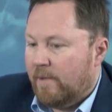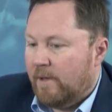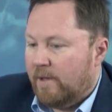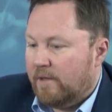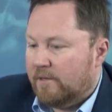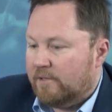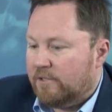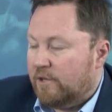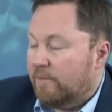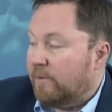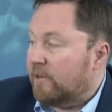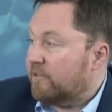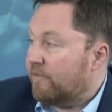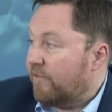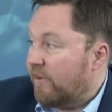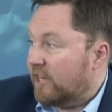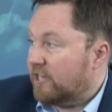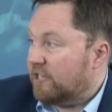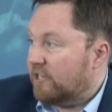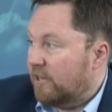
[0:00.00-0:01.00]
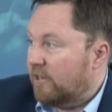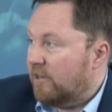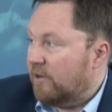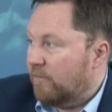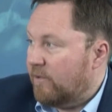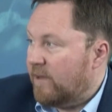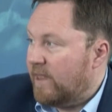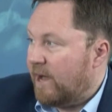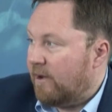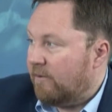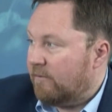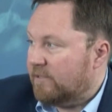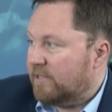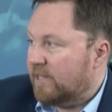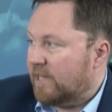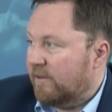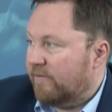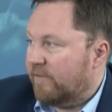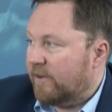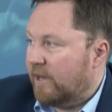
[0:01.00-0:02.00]
too much friction and without
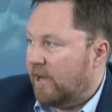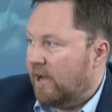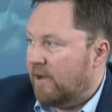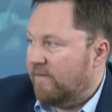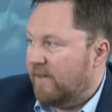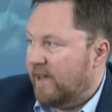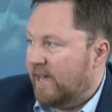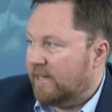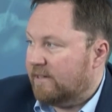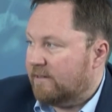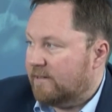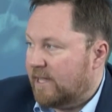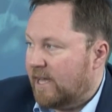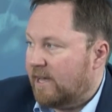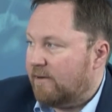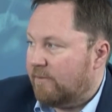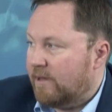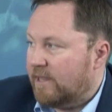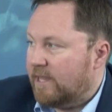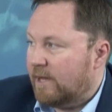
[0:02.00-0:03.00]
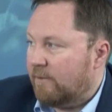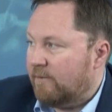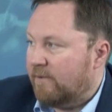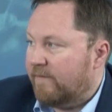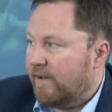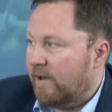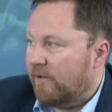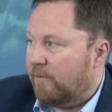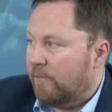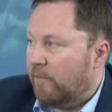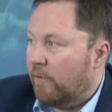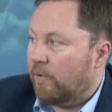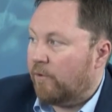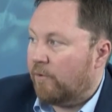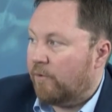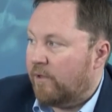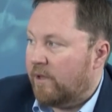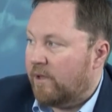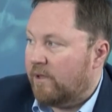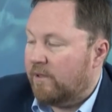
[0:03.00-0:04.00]
significant overhead. That we think we found a model
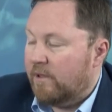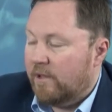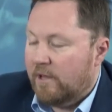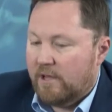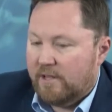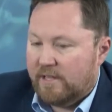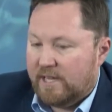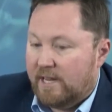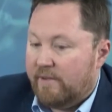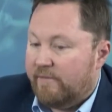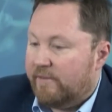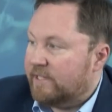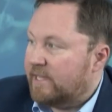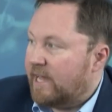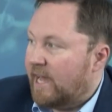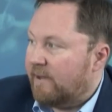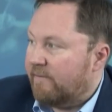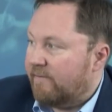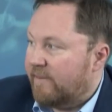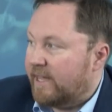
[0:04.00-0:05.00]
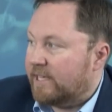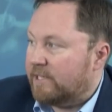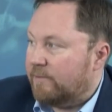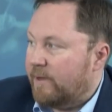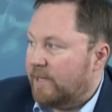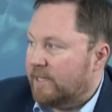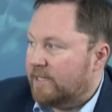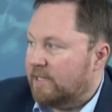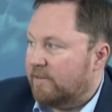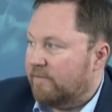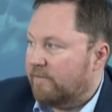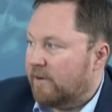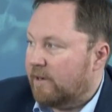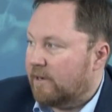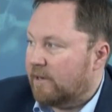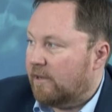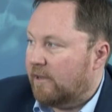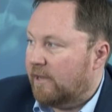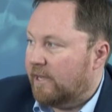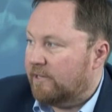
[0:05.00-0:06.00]
that delivers that flexibility for our
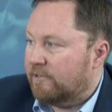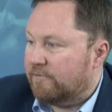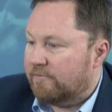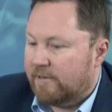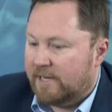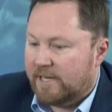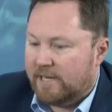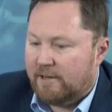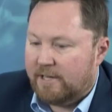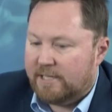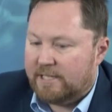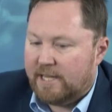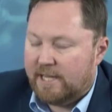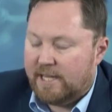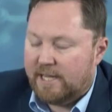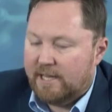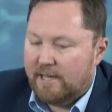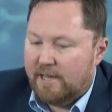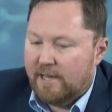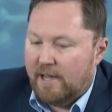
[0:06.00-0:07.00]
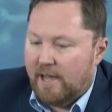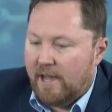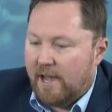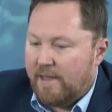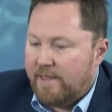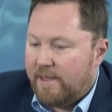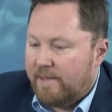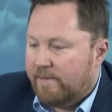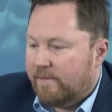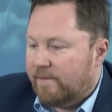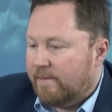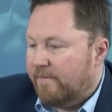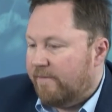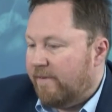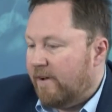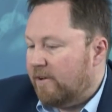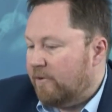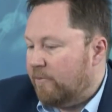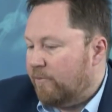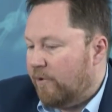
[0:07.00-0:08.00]
clients really nicely. And then the
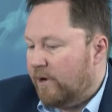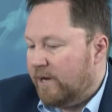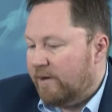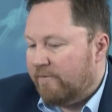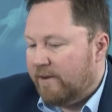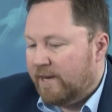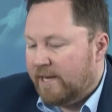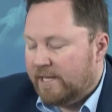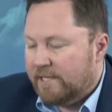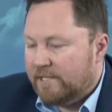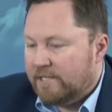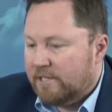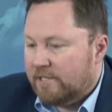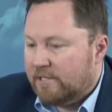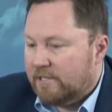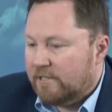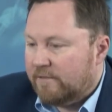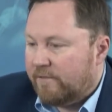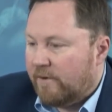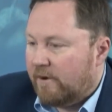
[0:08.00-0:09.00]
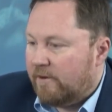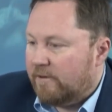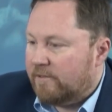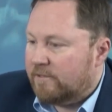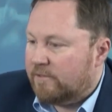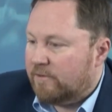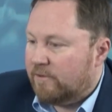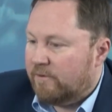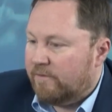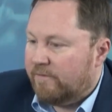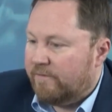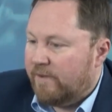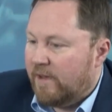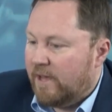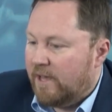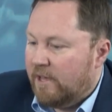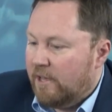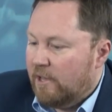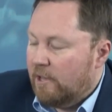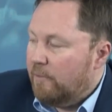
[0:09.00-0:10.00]
final point really is just as far as sort of
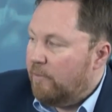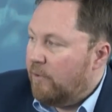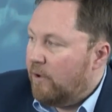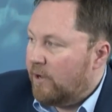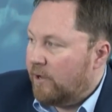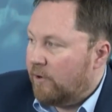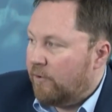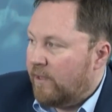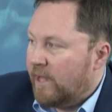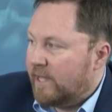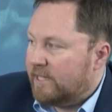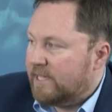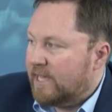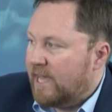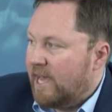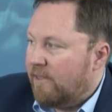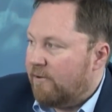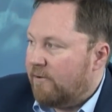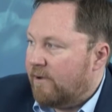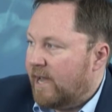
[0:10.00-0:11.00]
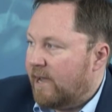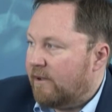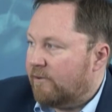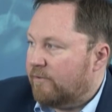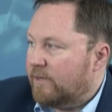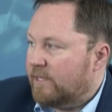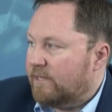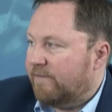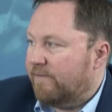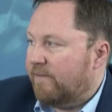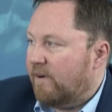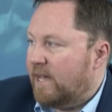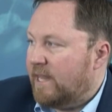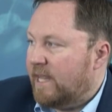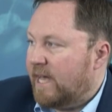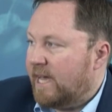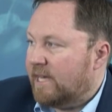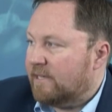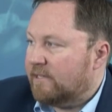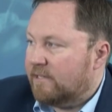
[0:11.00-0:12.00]
pulling all that together and how do we define
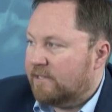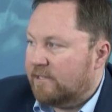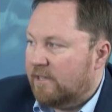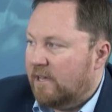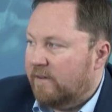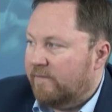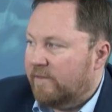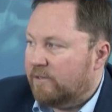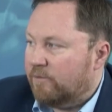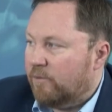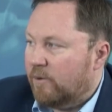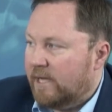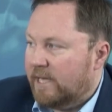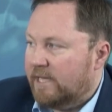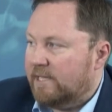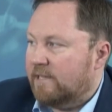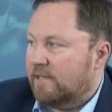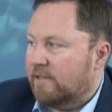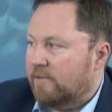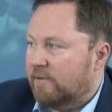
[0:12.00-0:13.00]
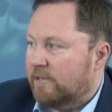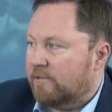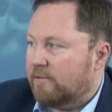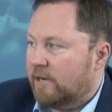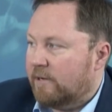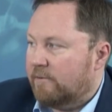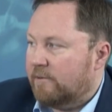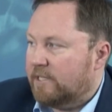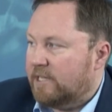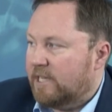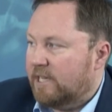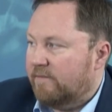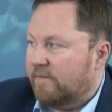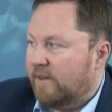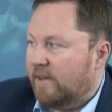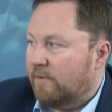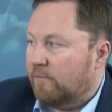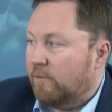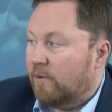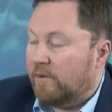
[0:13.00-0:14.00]
that as a service? What is it that we're trying to achieve
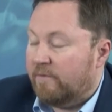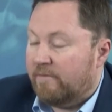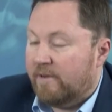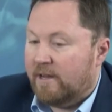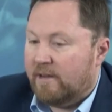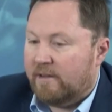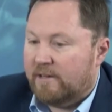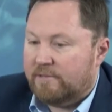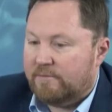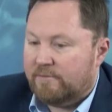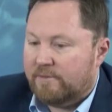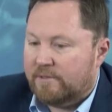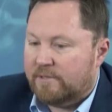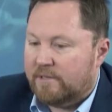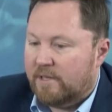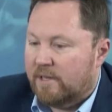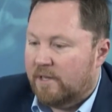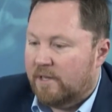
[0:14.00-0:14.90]
here? And what we realised was that